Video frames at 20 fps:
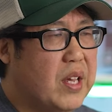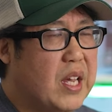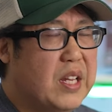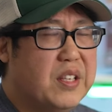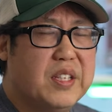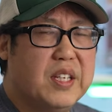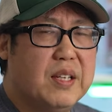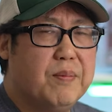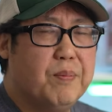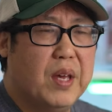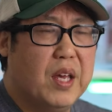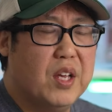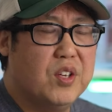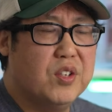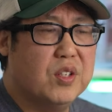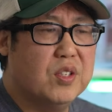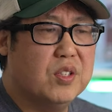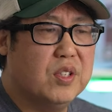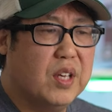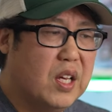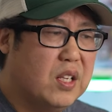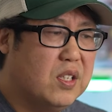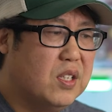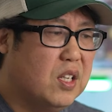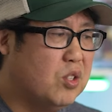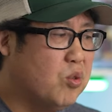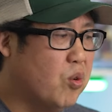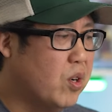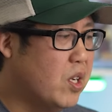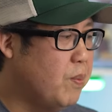18 pages,
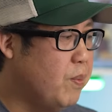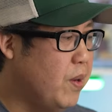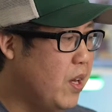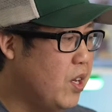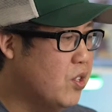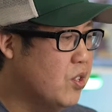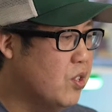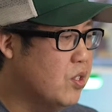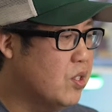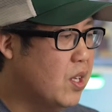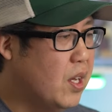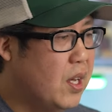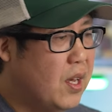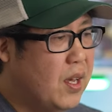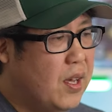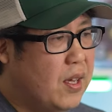18, 20 pages.